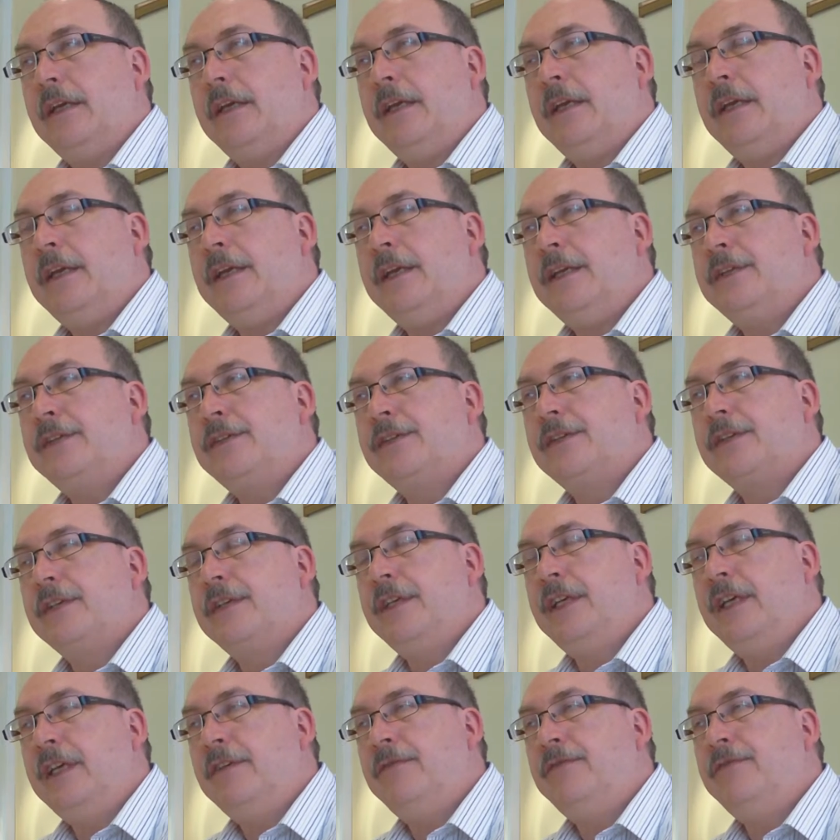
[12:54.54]
is
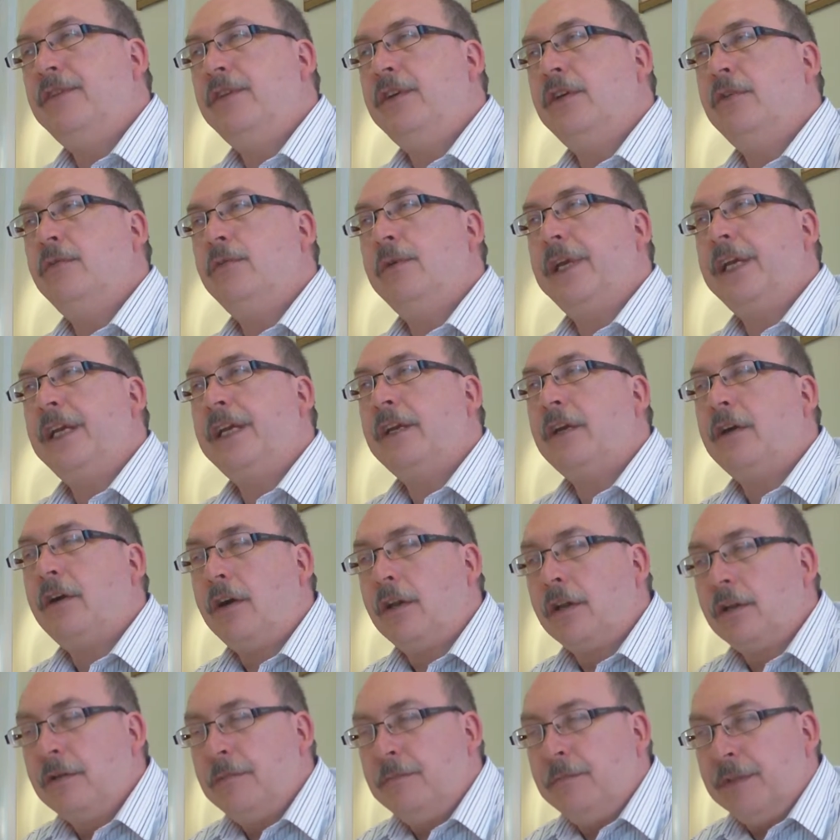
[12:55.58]
give you
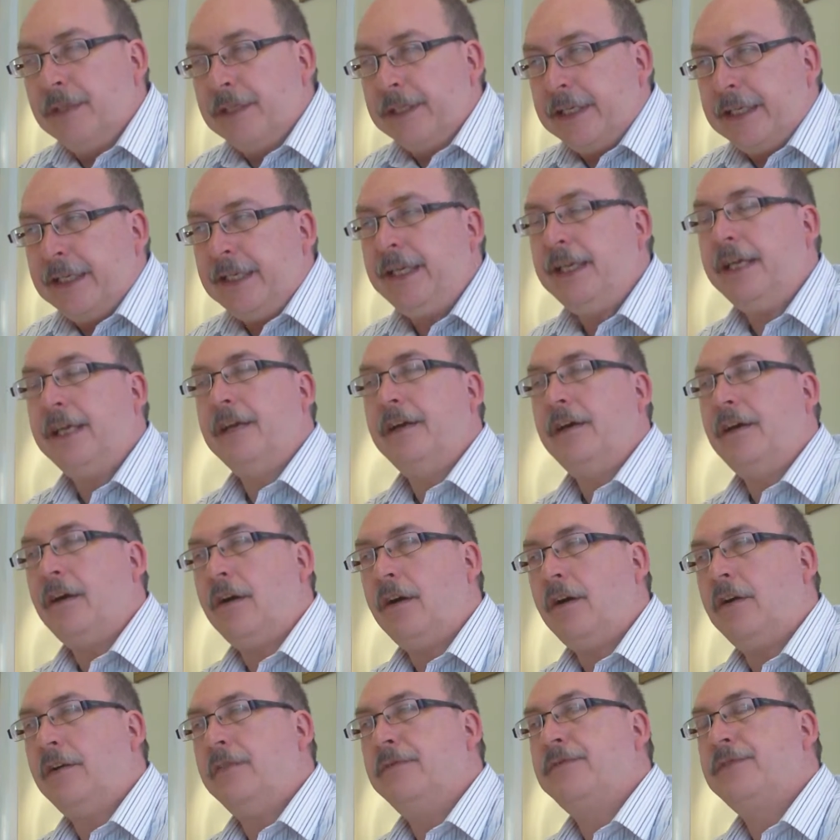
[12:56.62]
economy
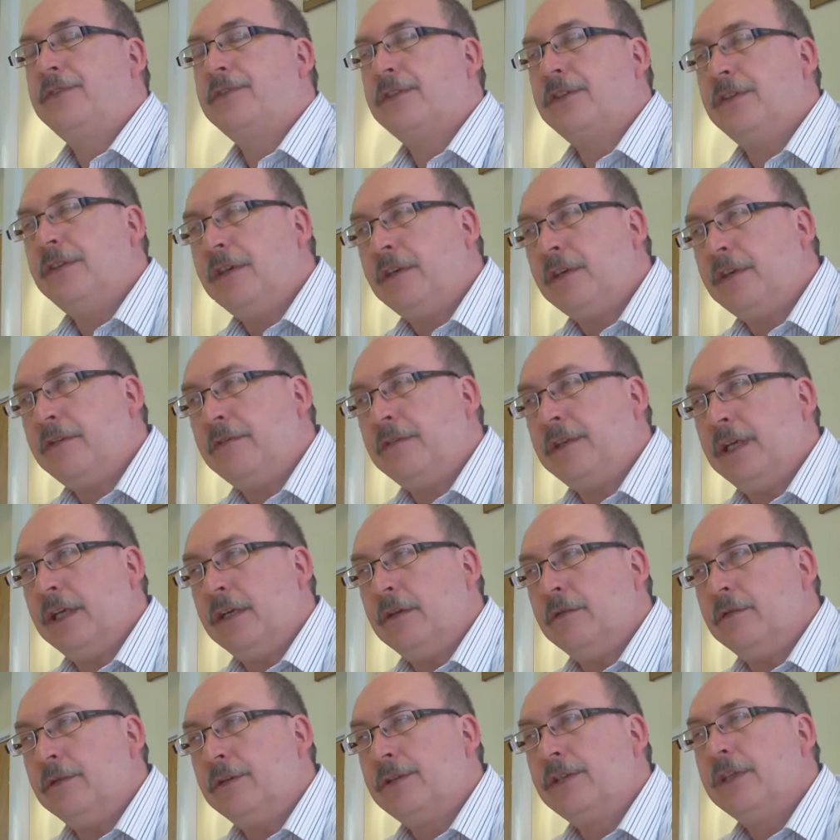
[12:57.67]
of
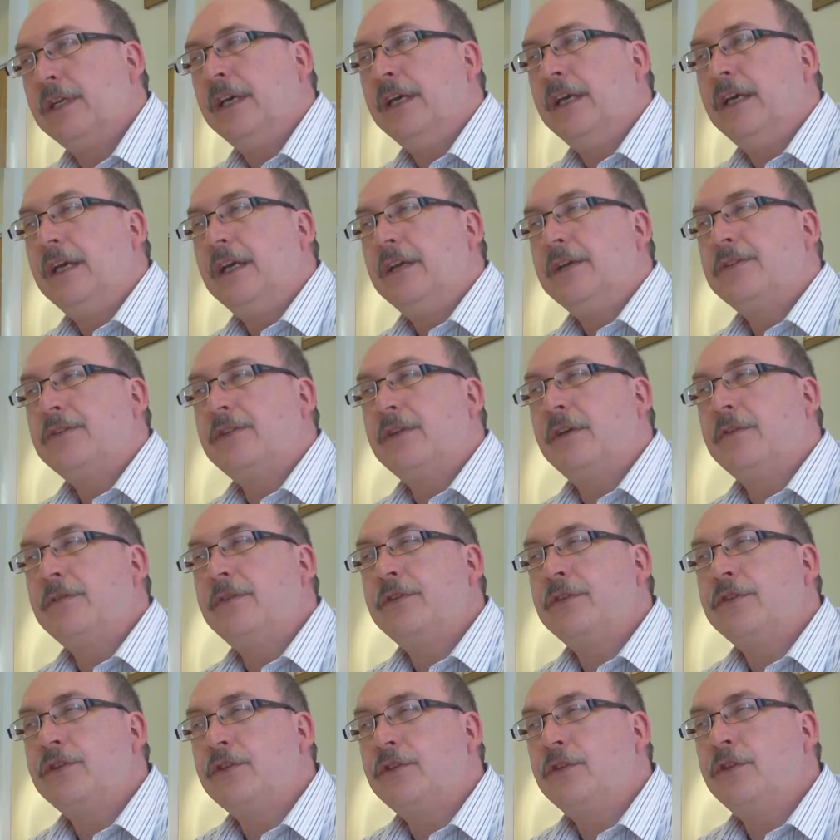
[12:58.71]
scenarios. So the
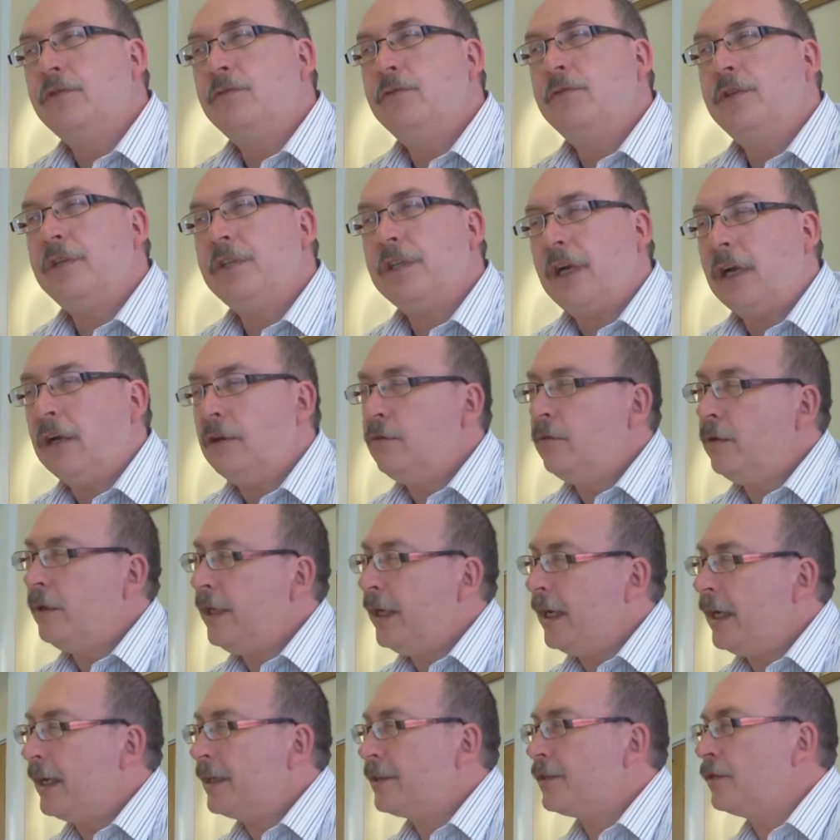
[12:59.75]
student only
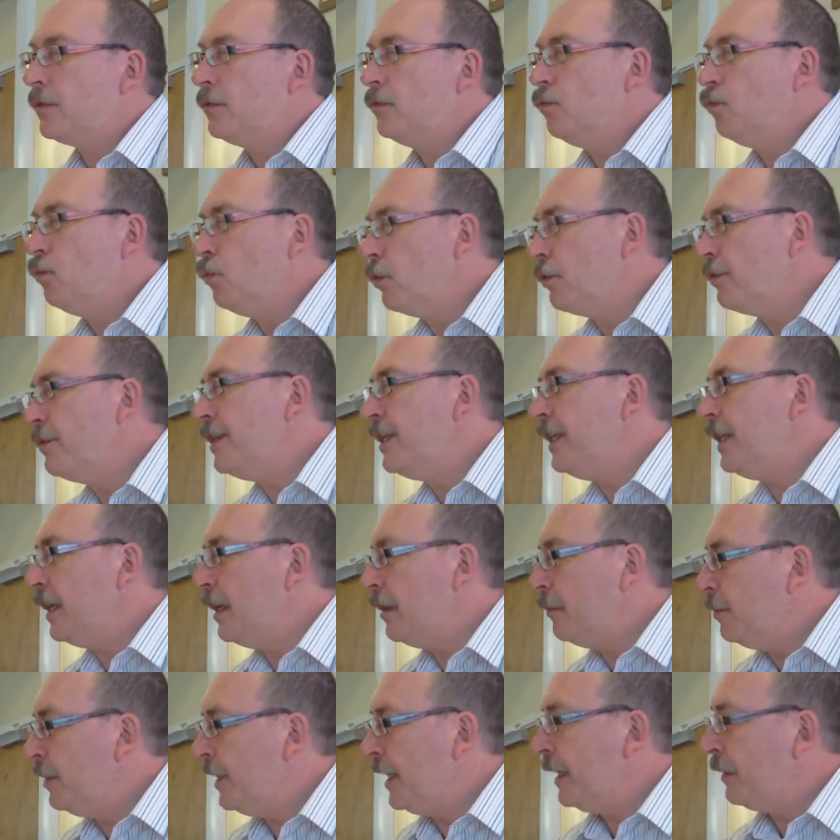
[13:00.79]
has to worry
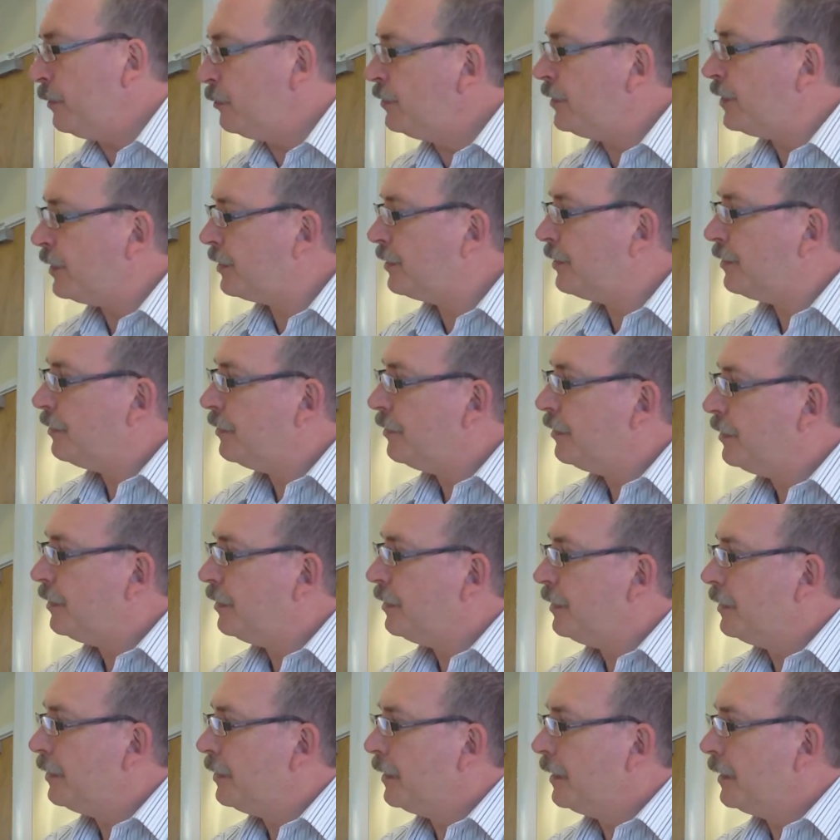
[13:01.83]
about
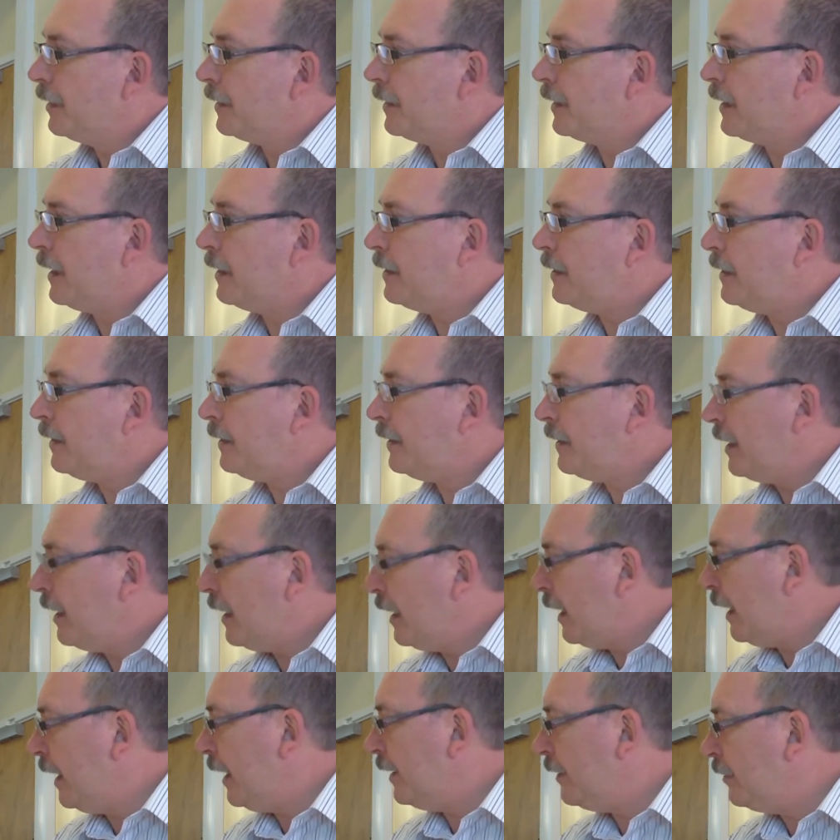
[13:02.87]
getting
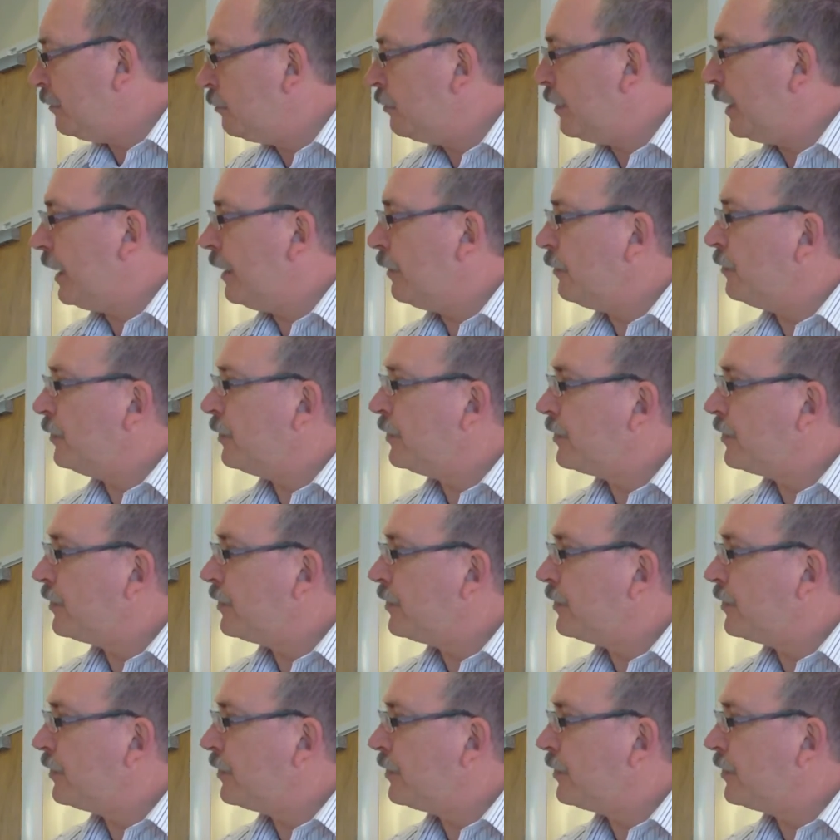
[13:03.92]
their head around a